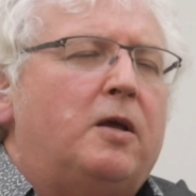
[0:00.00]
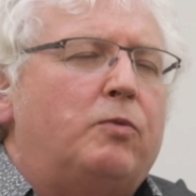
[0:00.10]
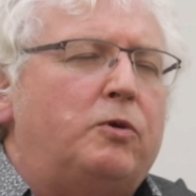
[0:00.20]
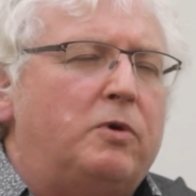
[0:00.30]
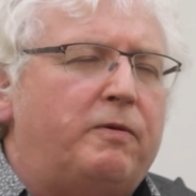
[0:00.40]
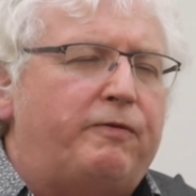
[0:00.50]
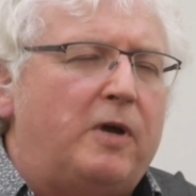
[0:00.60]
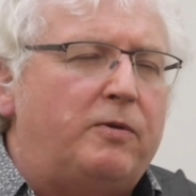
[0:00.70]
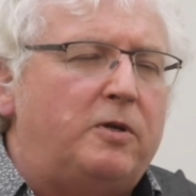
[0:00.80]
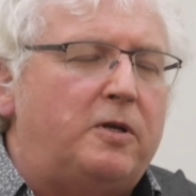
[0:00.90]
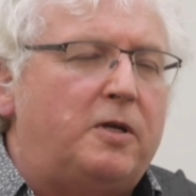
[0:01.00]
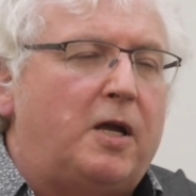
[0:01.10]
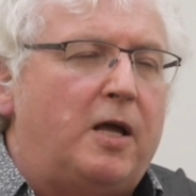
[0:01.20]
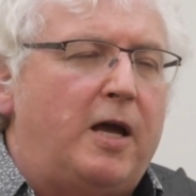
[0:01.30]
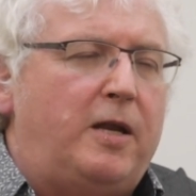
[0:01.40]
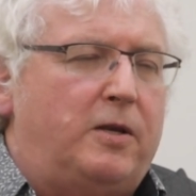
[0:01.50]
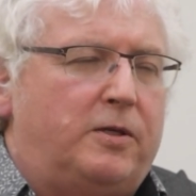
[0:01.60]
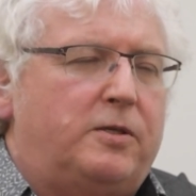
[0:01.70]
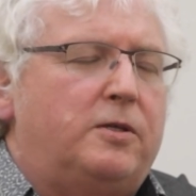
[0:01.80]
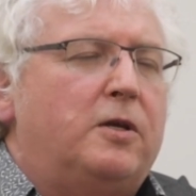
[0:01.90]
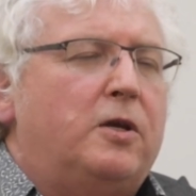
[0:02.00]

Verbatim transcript: but one founded in a kindness